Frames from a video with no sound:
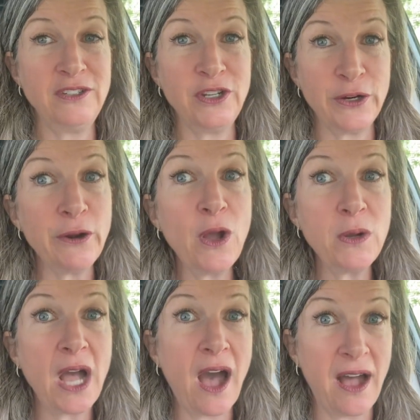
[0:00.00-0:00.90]

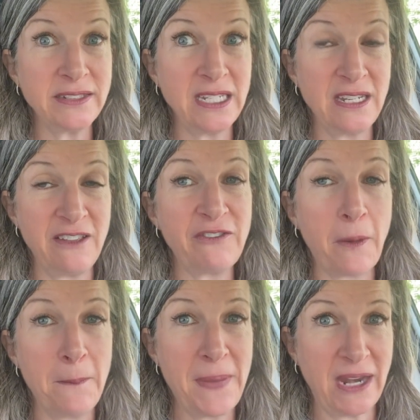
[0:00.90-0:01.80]
neurocognitive
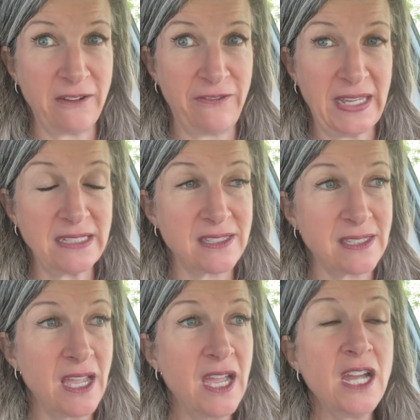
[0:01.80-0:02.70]
benefits.